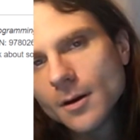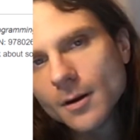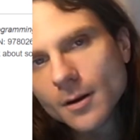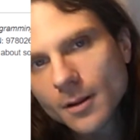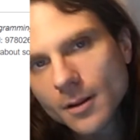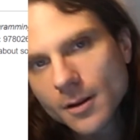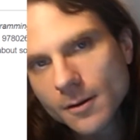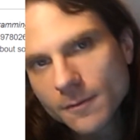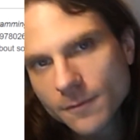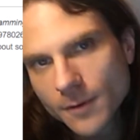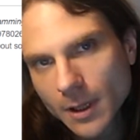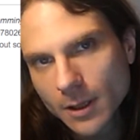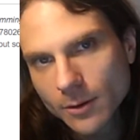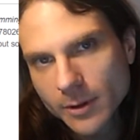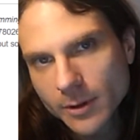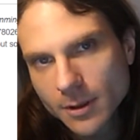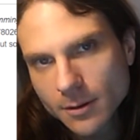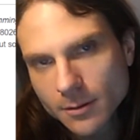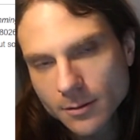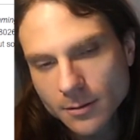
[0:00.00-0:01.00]
The
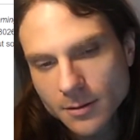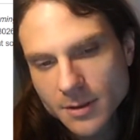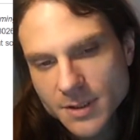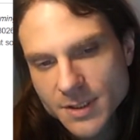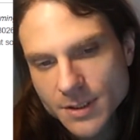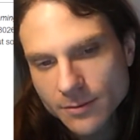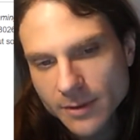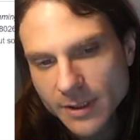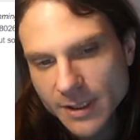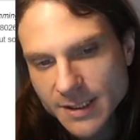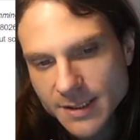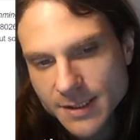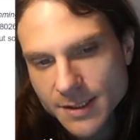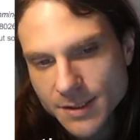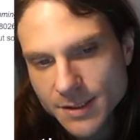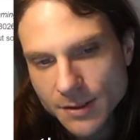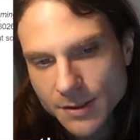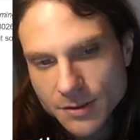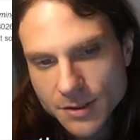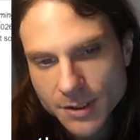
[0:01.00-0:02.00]
following is the readings
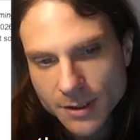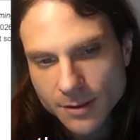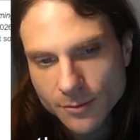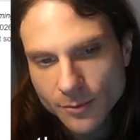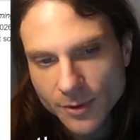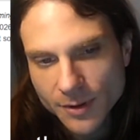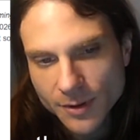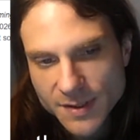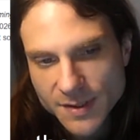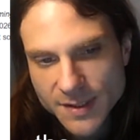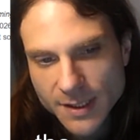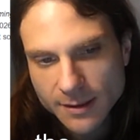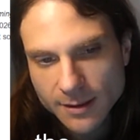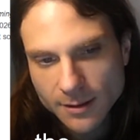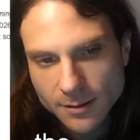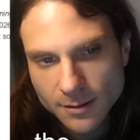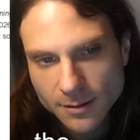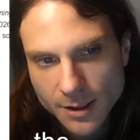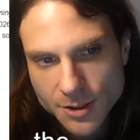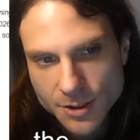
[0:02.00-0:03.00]
associated with the second
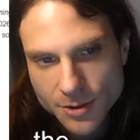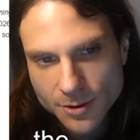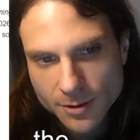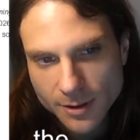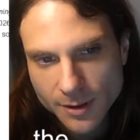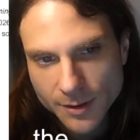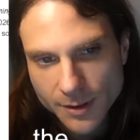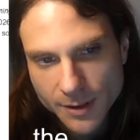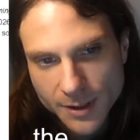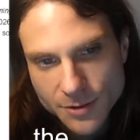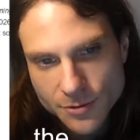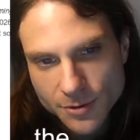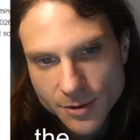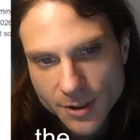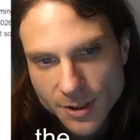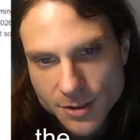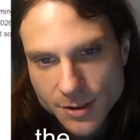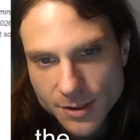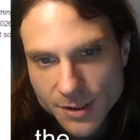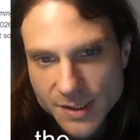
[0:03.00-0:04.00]
lecture in the
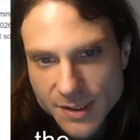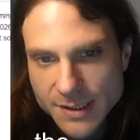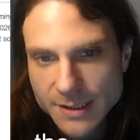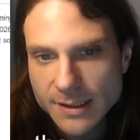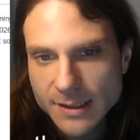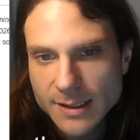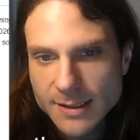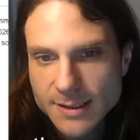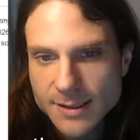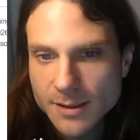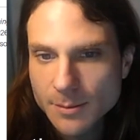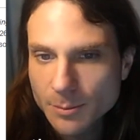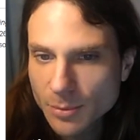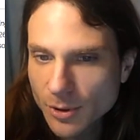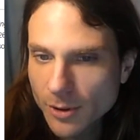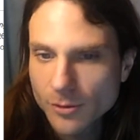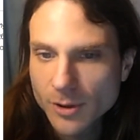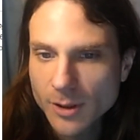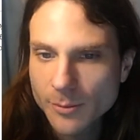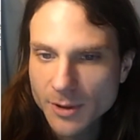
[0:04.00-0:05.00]
Introduction to CS and
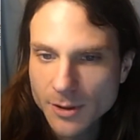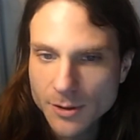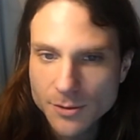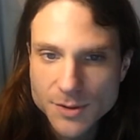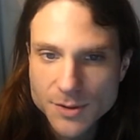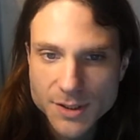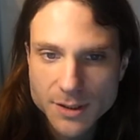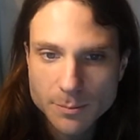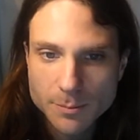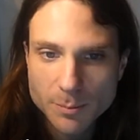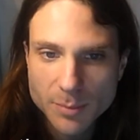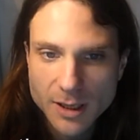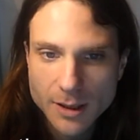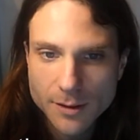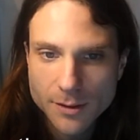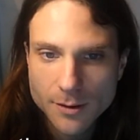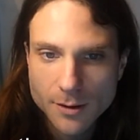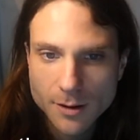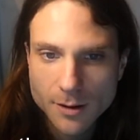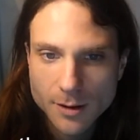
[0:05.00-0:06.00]
Programming Using
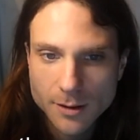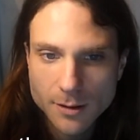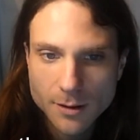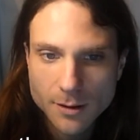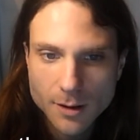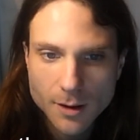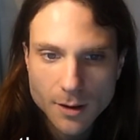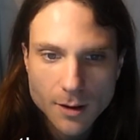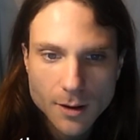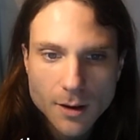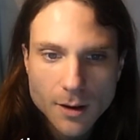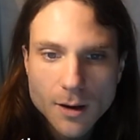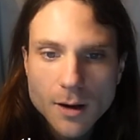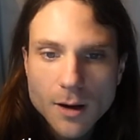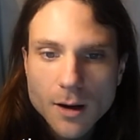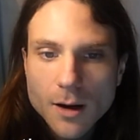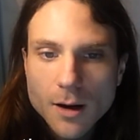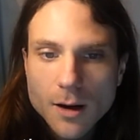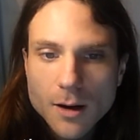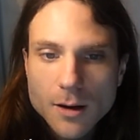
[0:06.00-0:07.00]
Python
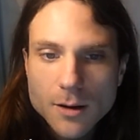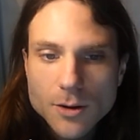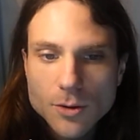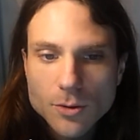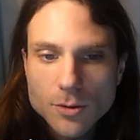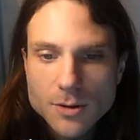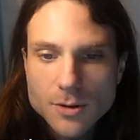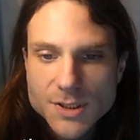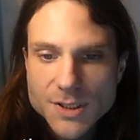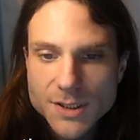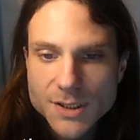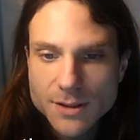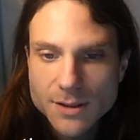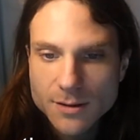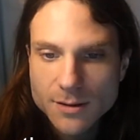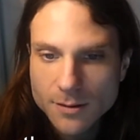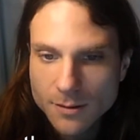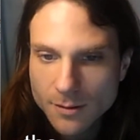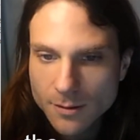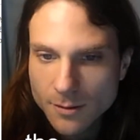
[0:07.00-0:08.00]
course
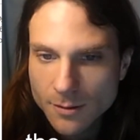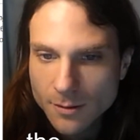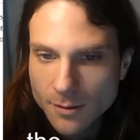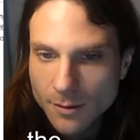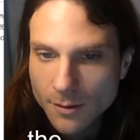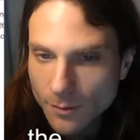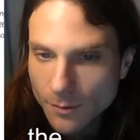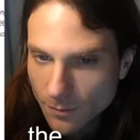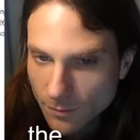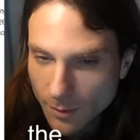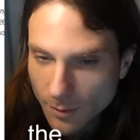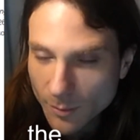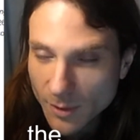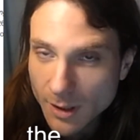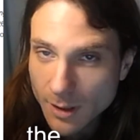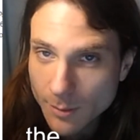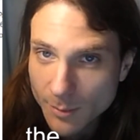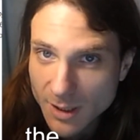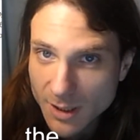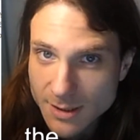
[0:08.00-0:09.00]
from the
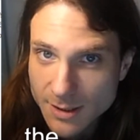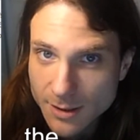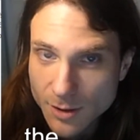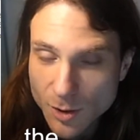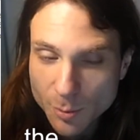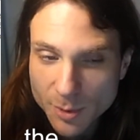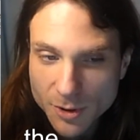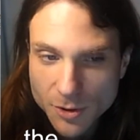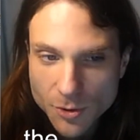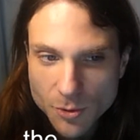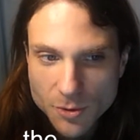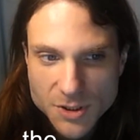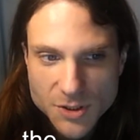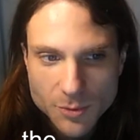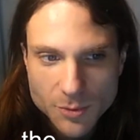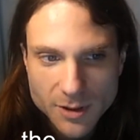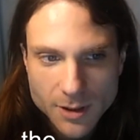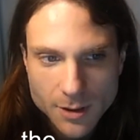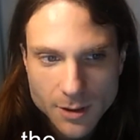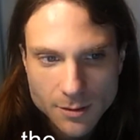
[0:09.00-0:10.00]
MIT
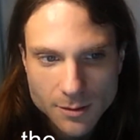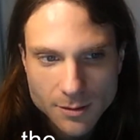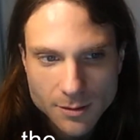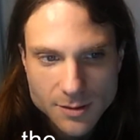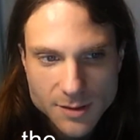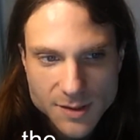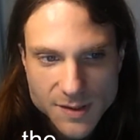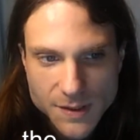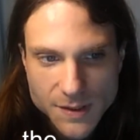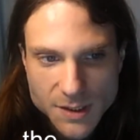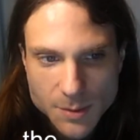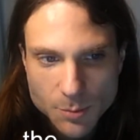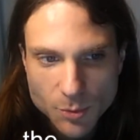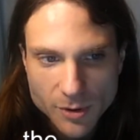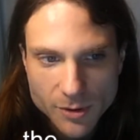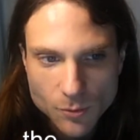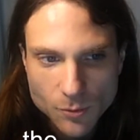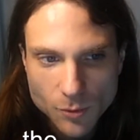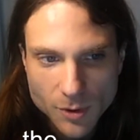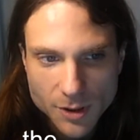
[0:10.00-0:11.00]
opencourseware
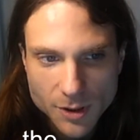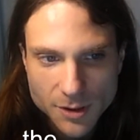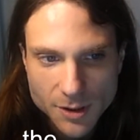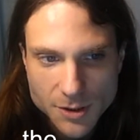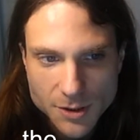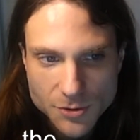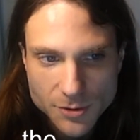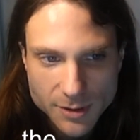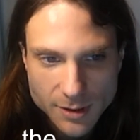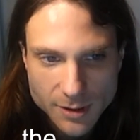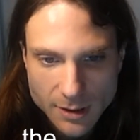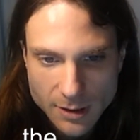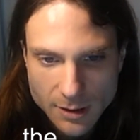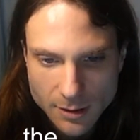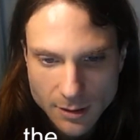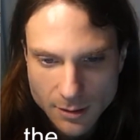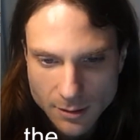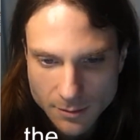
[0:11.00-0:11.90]
6.100L.